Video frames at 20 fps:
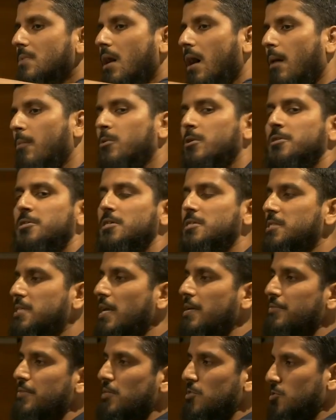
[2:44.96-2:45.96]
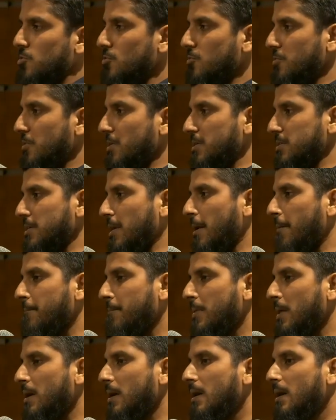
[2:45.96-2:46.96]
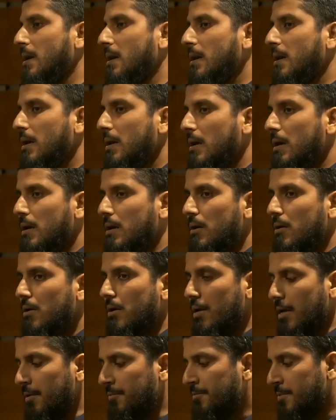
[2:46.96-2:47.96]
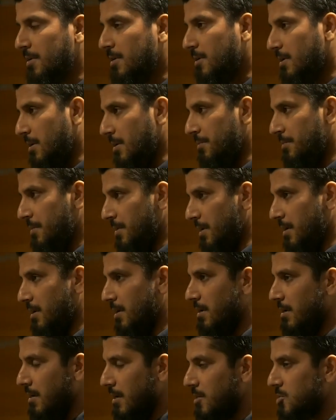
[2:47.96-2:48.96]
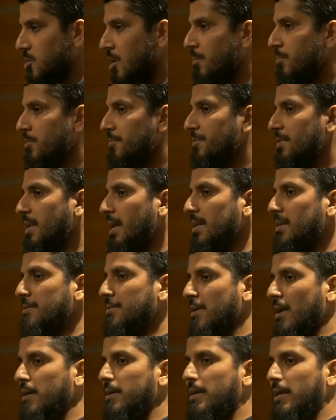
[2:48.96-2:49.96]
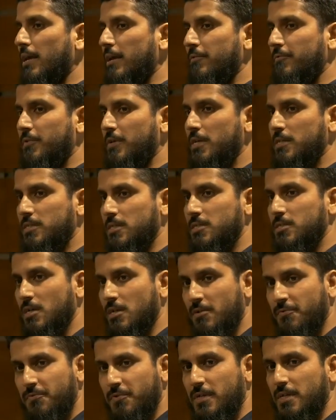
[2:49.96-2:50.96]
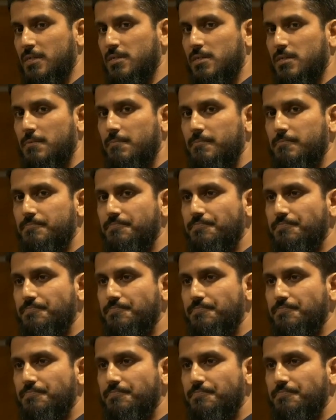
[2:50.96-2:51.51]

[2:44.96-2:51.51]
I'm going to just take these two things, yeah? In the example of the lady that I gave, Kitty Genovese,